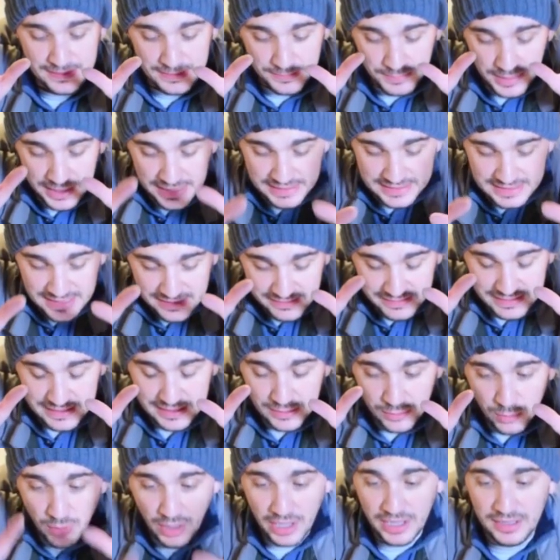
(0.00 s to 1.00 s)
basically
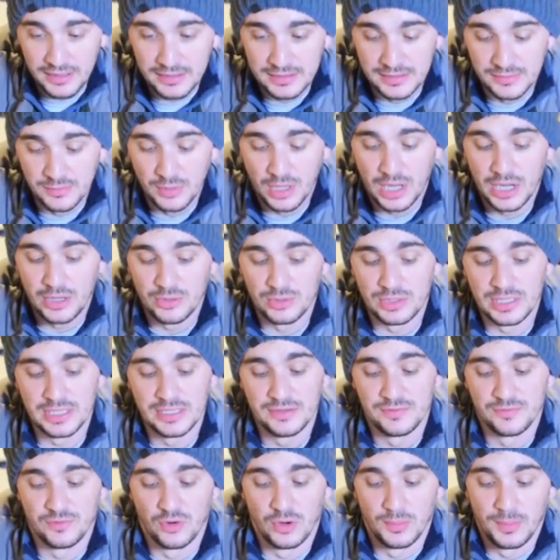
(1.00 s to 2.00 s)
the
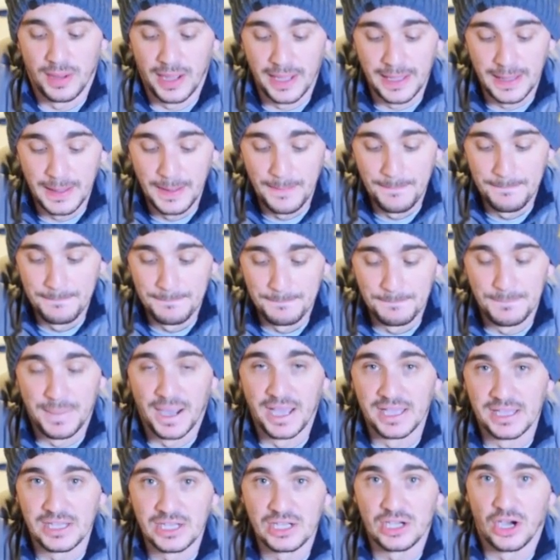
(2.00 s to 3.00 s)
wiring for my
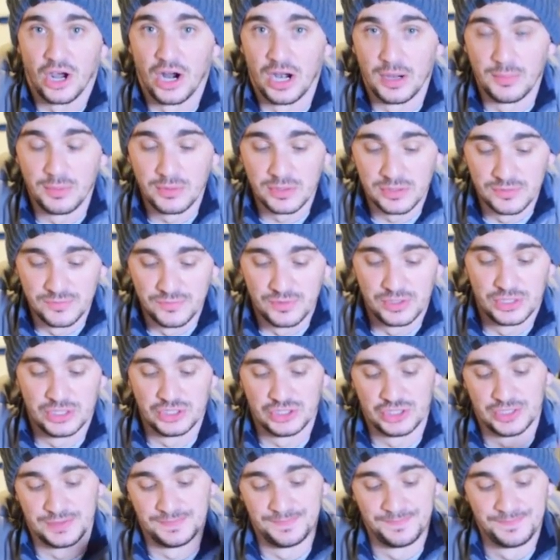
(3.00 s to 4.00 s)
bike carb
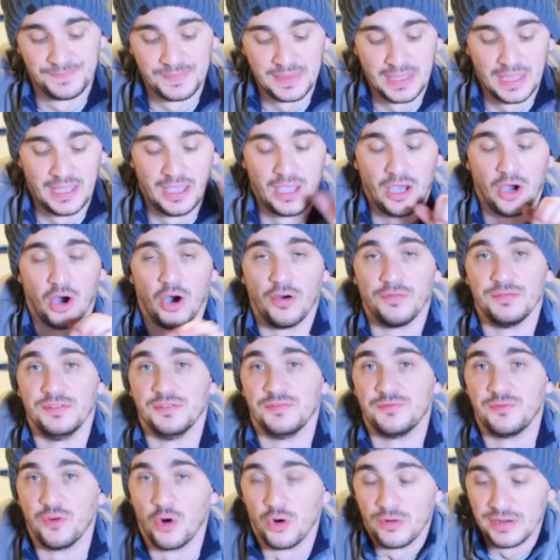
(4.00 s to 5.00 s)
conversion of the
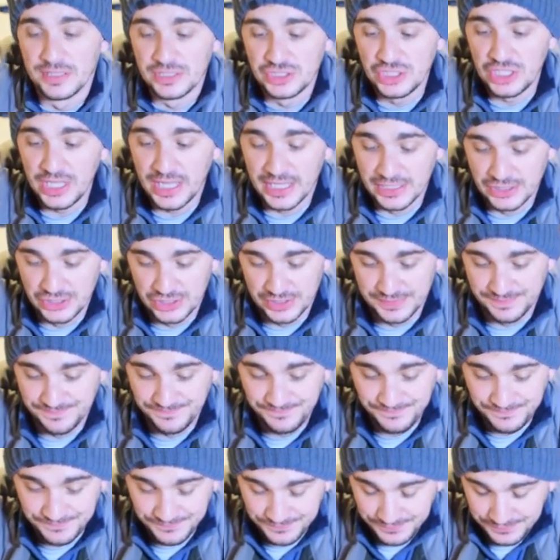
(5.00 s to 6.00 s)
4AG engine.
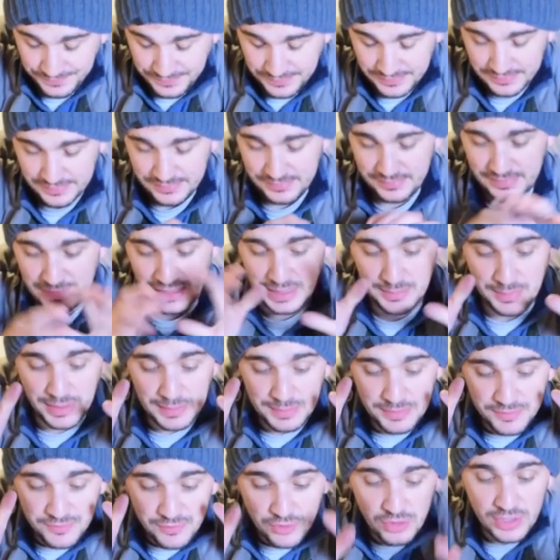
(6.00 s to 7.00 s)

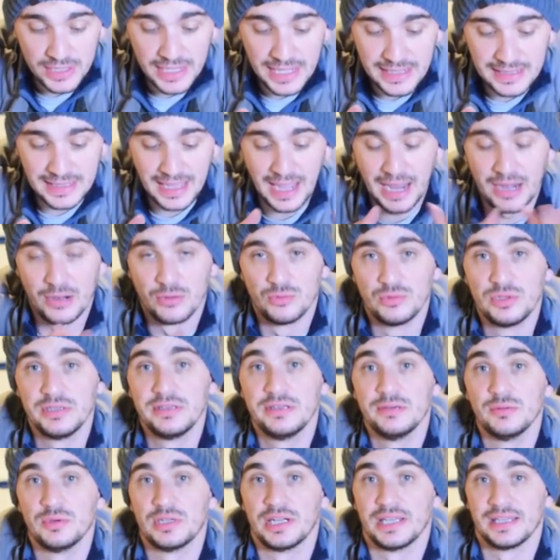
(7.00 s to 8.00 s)
But before that, I
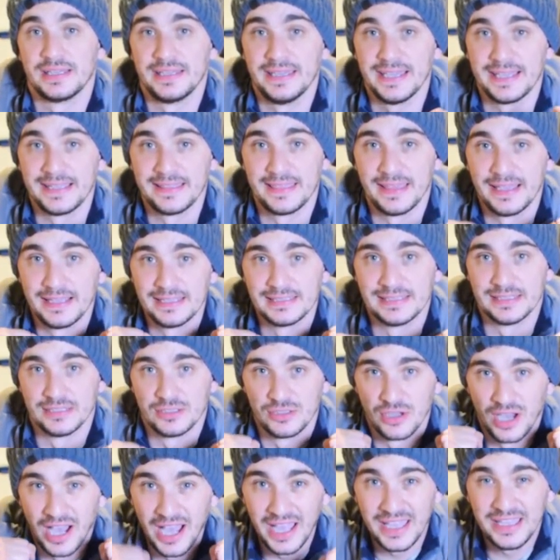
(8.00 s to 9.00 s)
really want to kick things
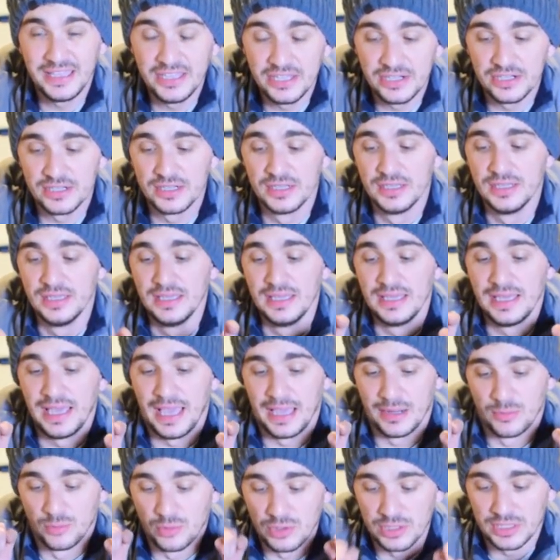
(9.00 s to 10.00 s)
into high gear
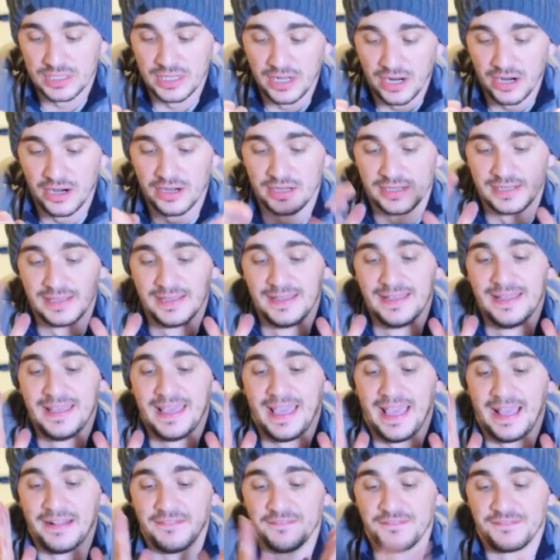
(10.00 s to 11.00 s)
and work hard
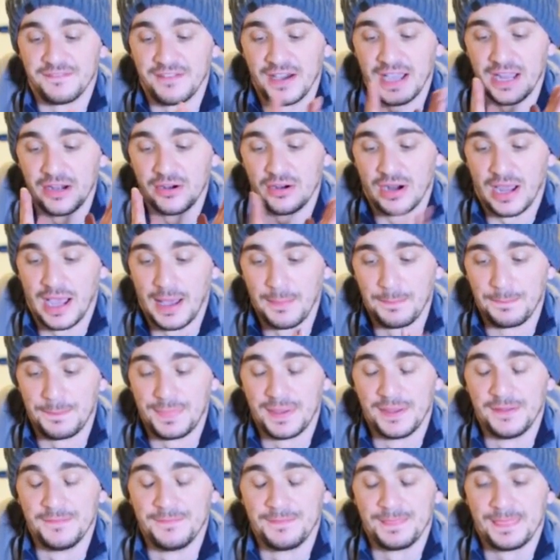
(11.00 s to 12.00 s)
and fire
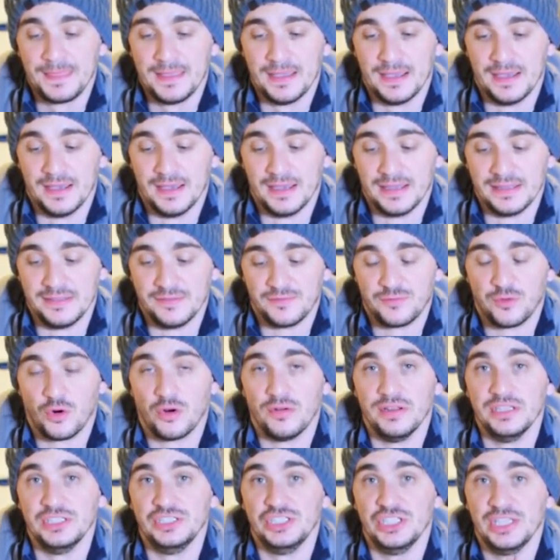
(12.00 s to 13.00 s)
up the
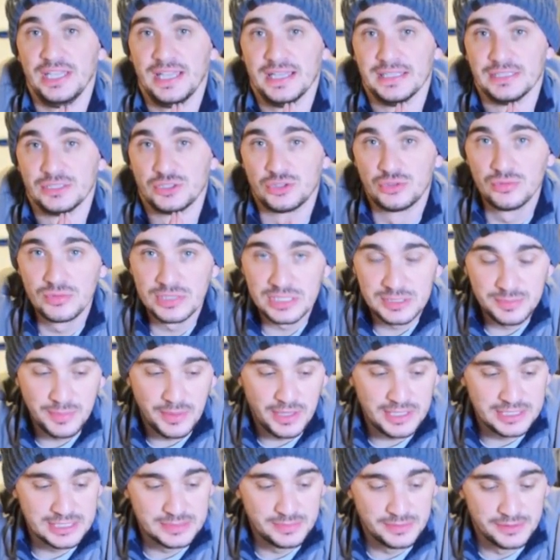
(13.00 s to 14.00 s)
4AG as soon as
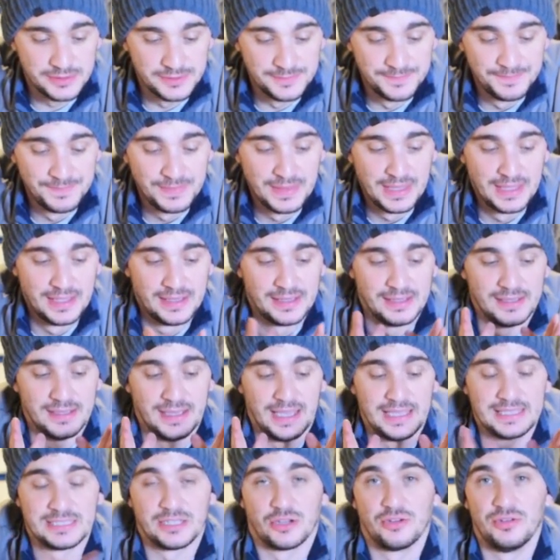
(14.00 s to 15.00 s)
possible.
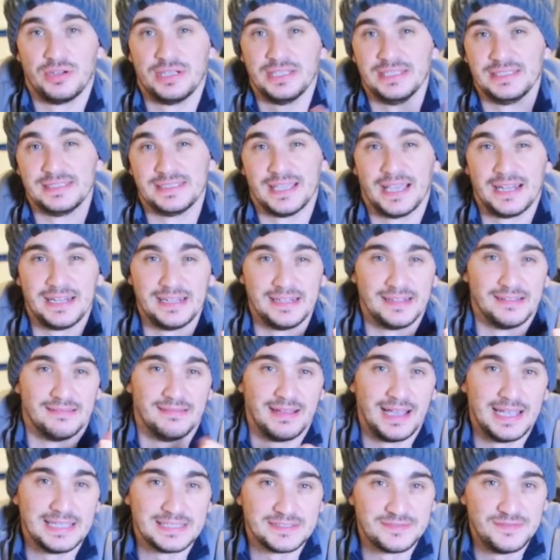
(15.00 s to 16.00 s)
As I already said in the
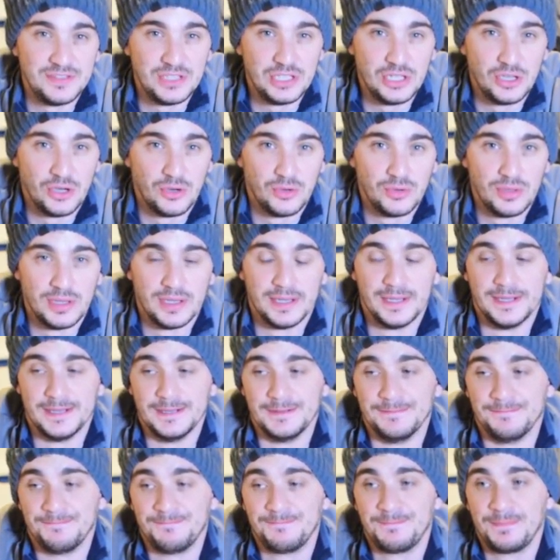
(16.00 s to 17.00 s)
last
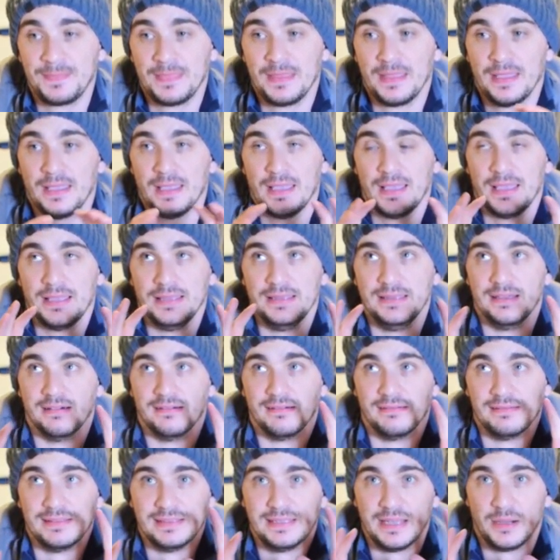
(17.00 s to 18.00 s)
video,
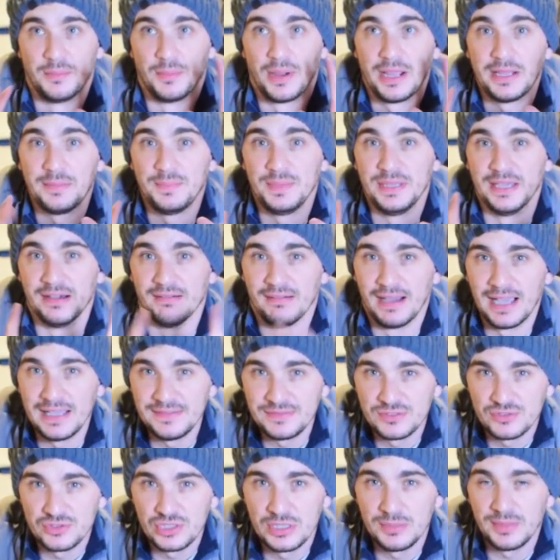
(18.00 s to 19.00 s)
there might be a
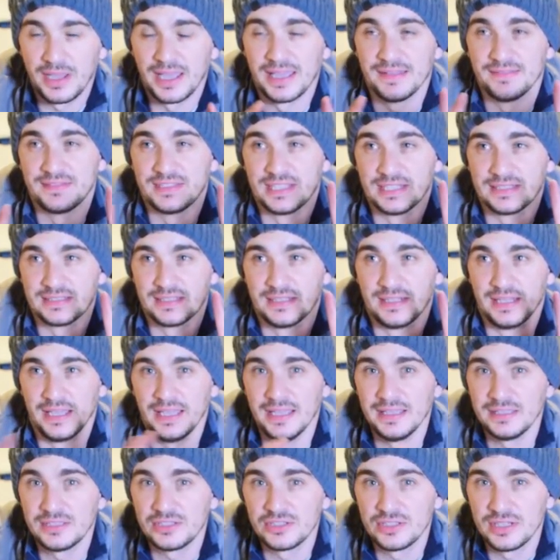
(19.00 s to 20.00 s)
live stream. I have tested the
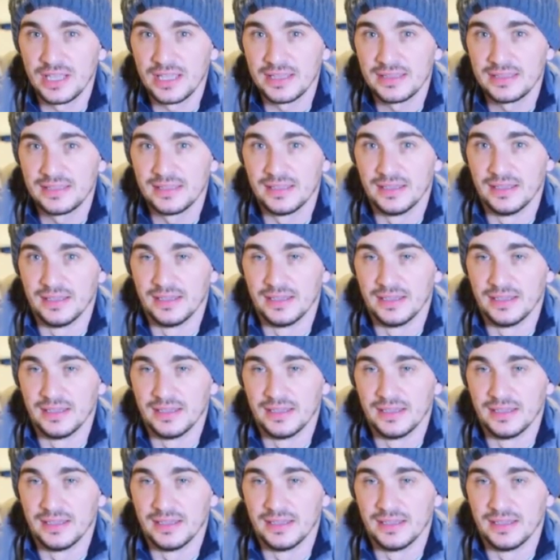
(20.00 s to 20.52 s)
internet